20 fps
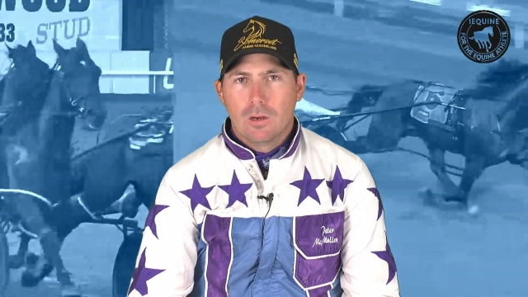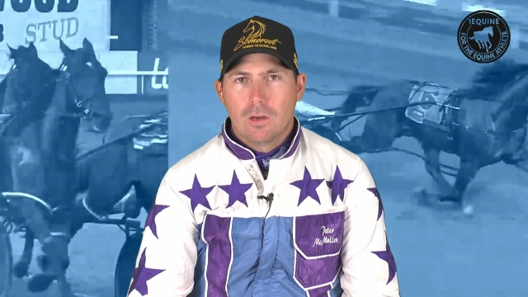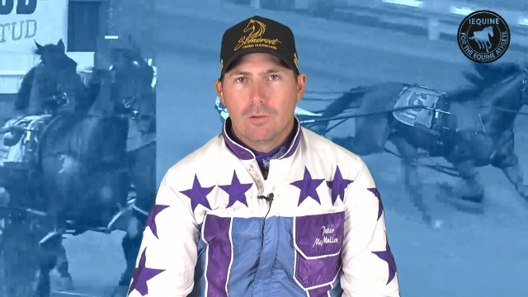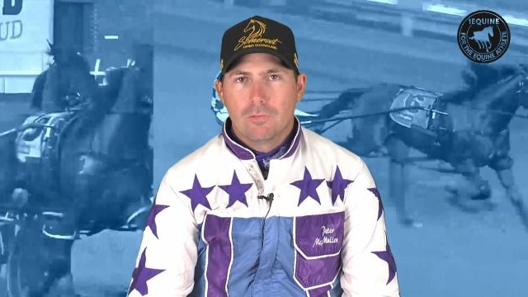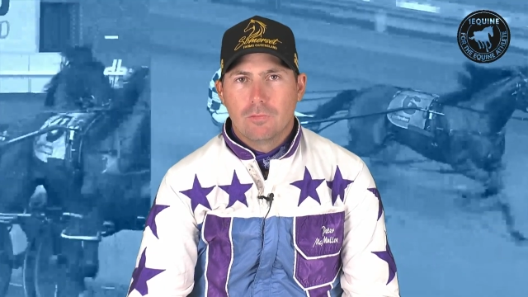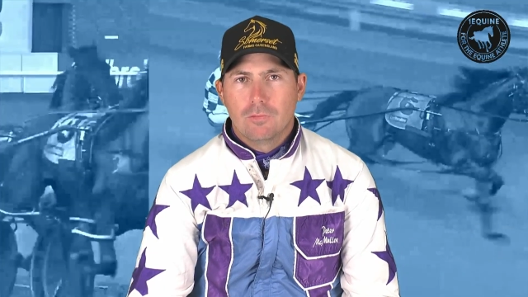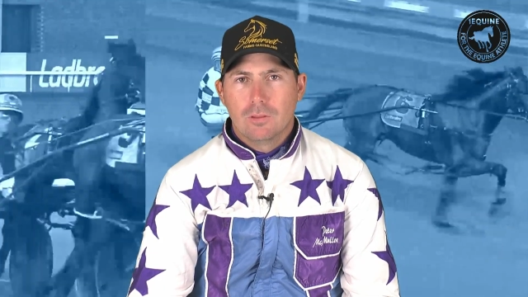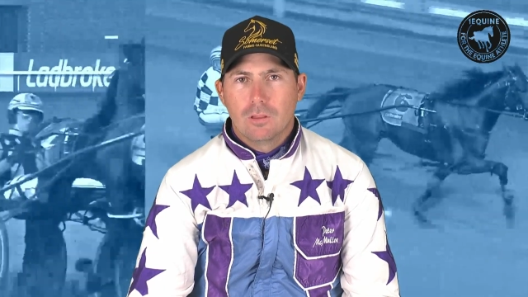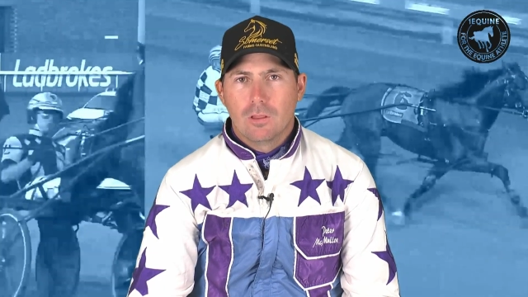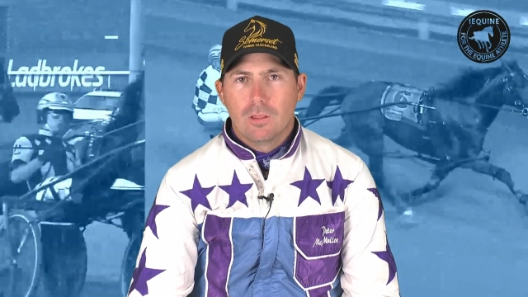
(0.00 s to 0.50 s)

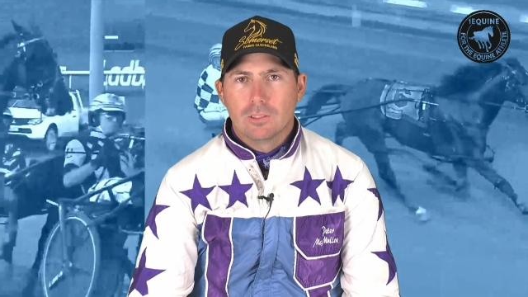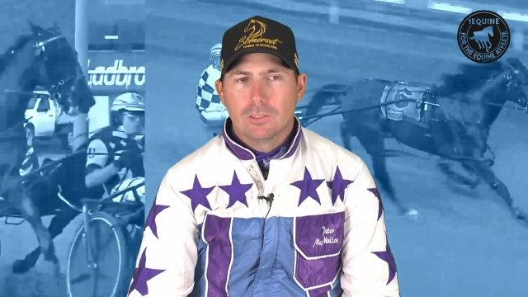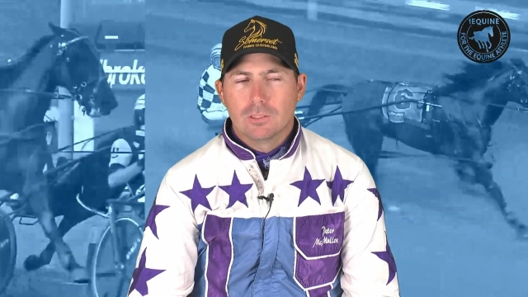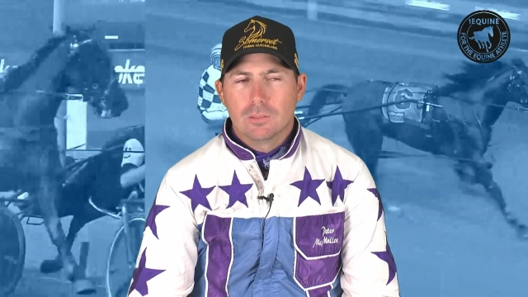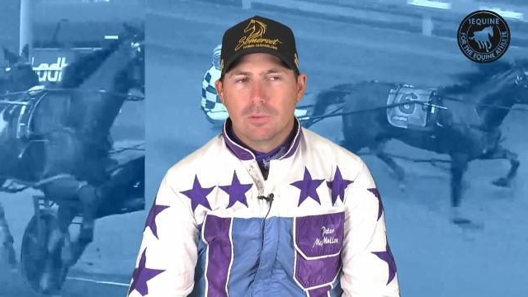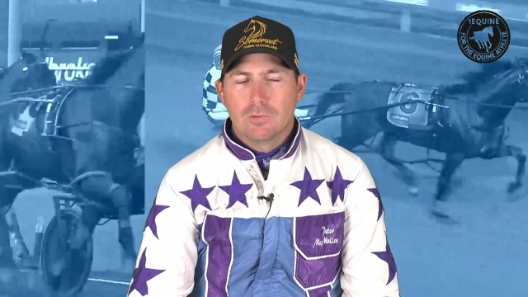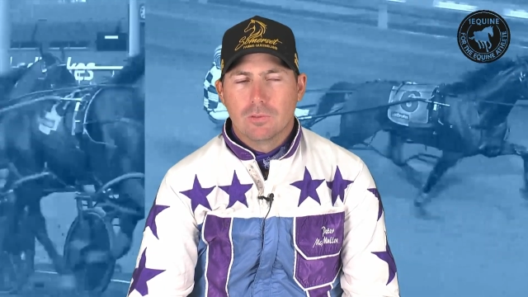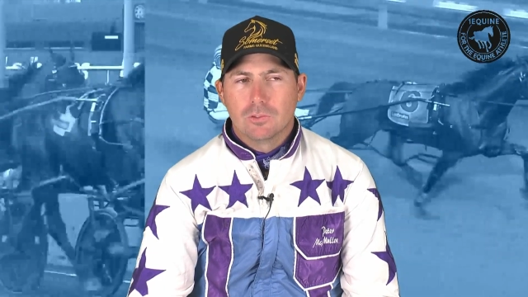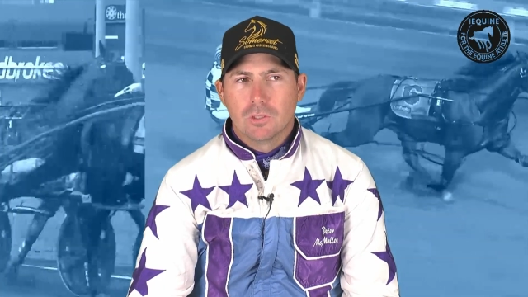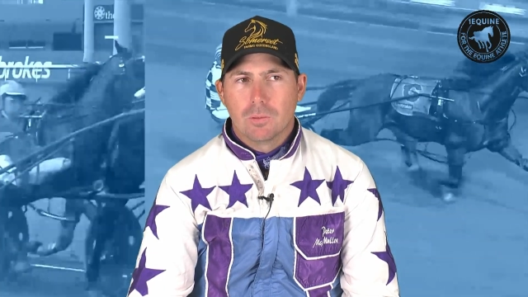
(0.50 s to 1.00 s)
feel like this is a
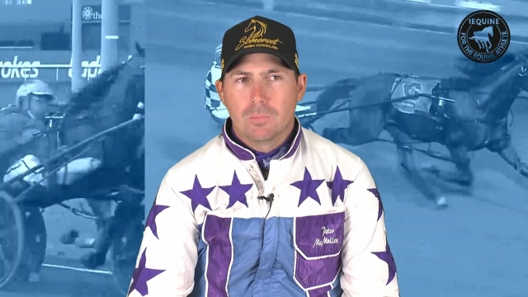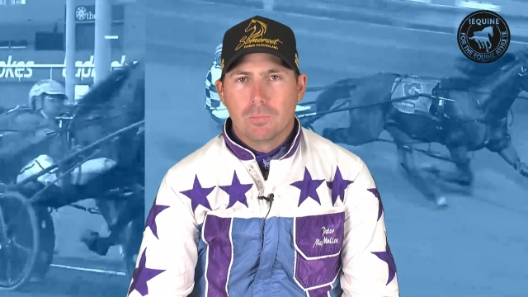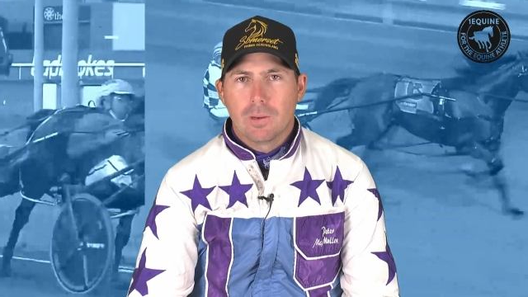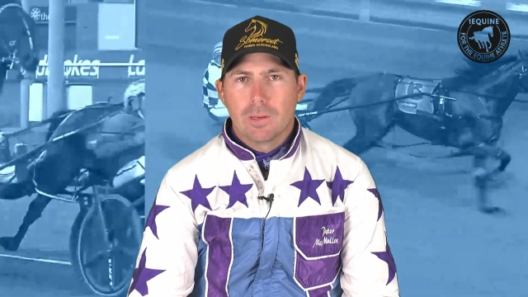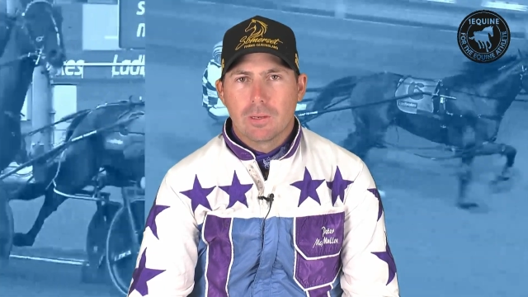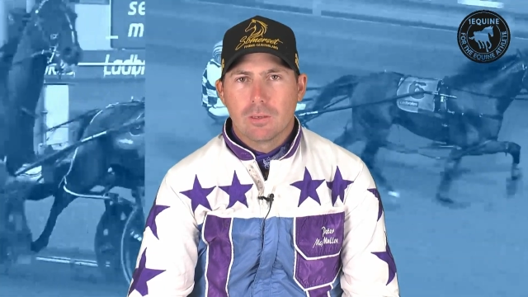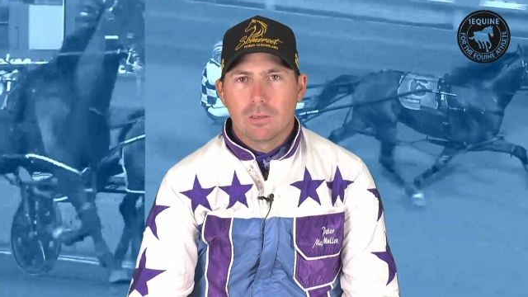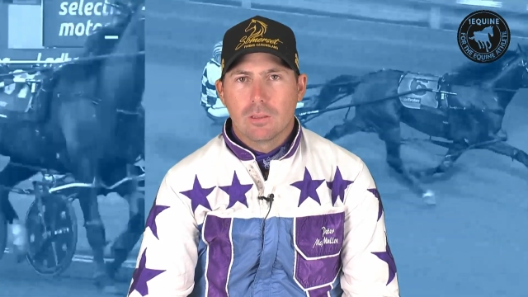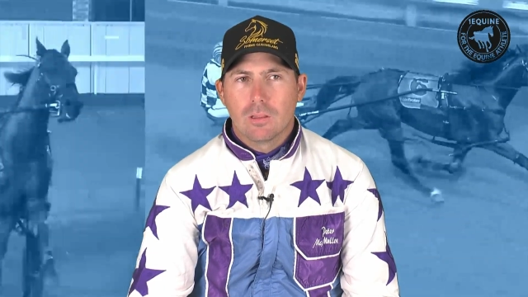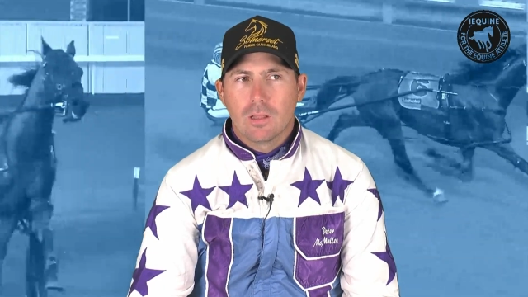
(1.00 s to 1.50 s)
bit of a drop
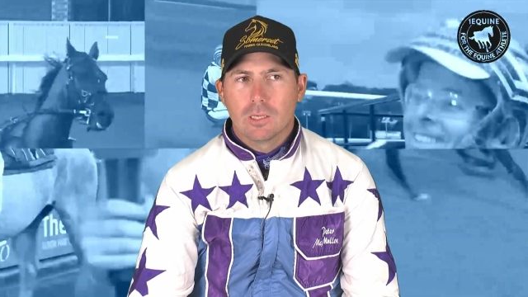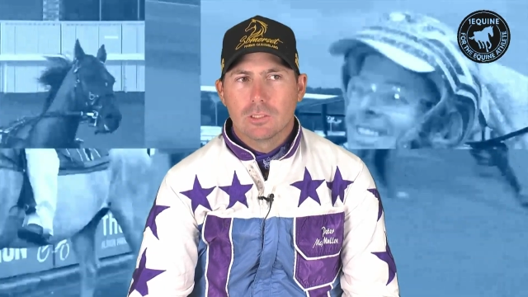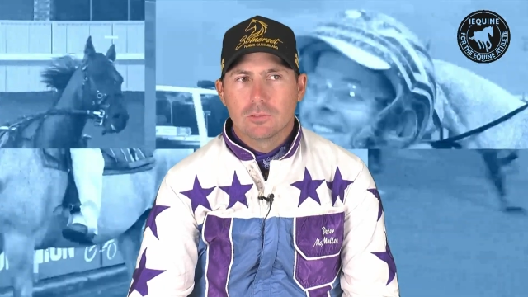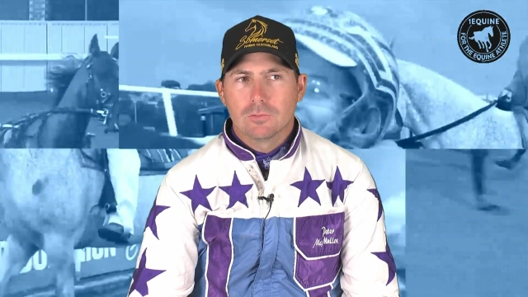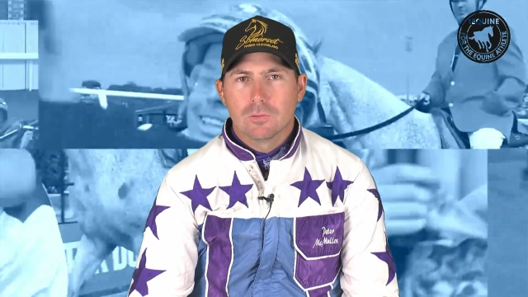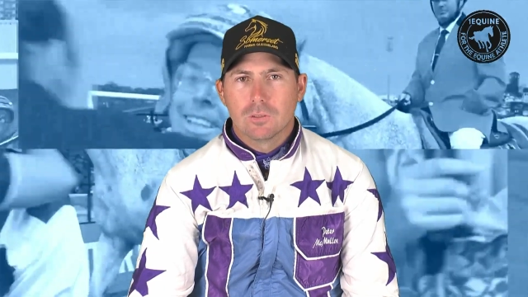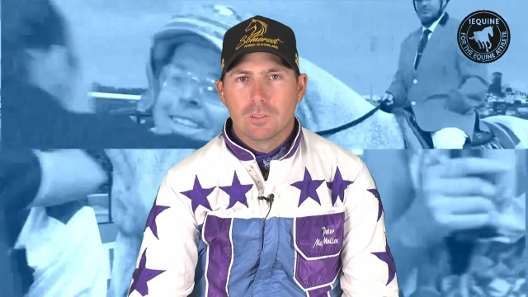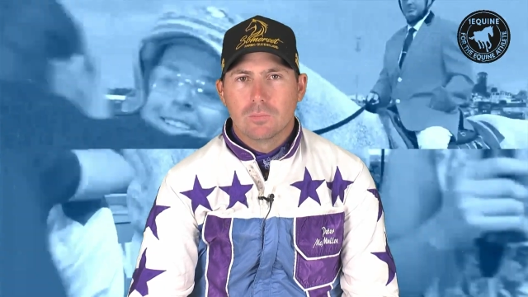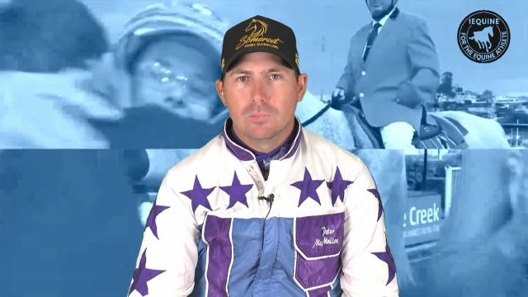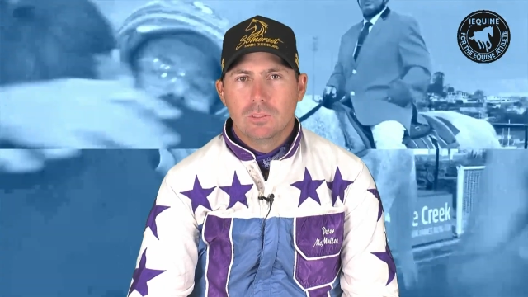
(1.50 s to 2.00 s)
back in class
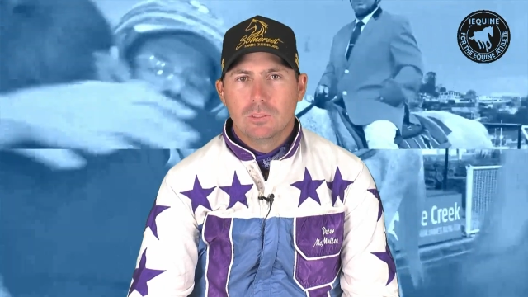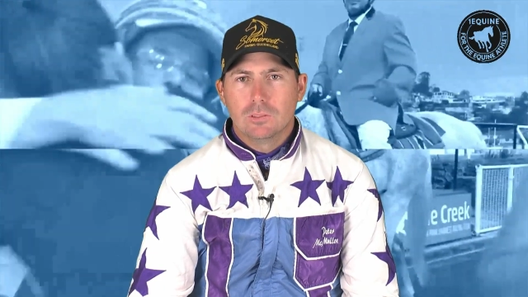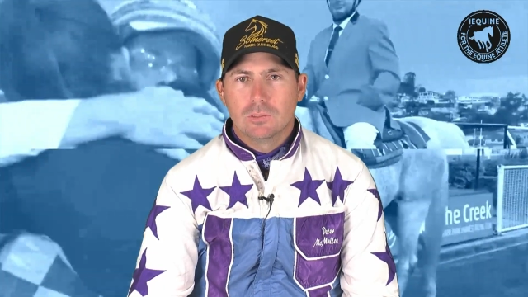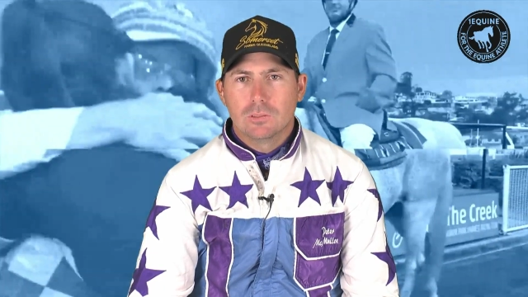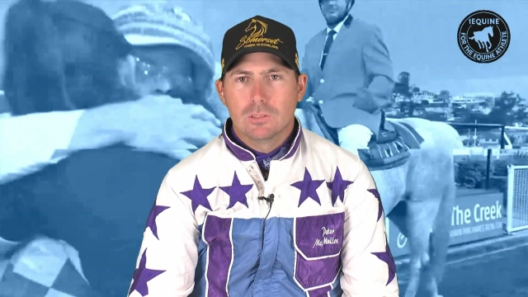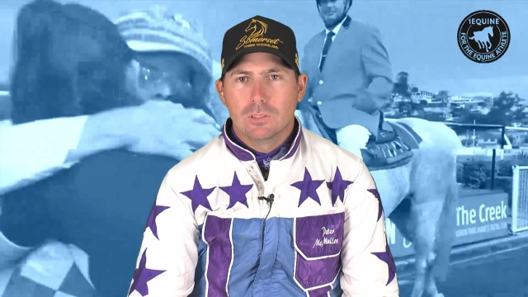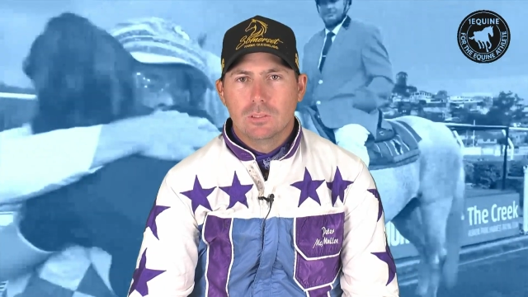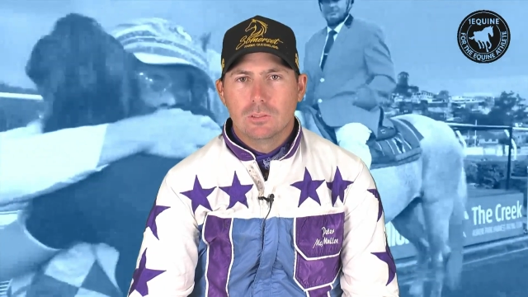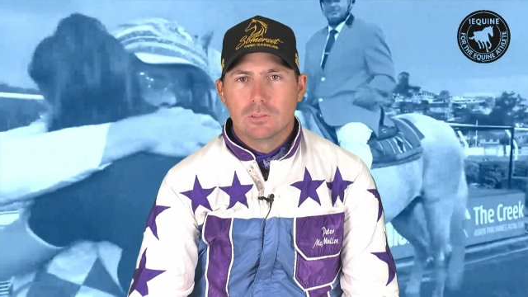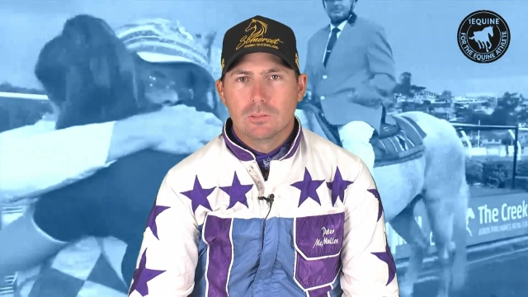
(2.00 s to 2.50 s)
for him.
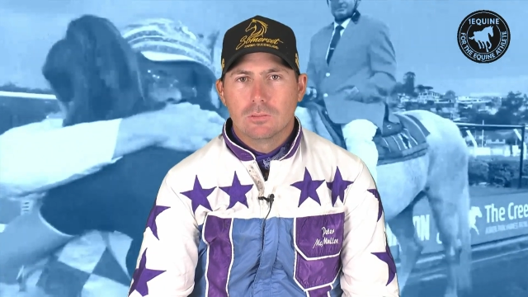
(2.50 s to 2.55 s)
He's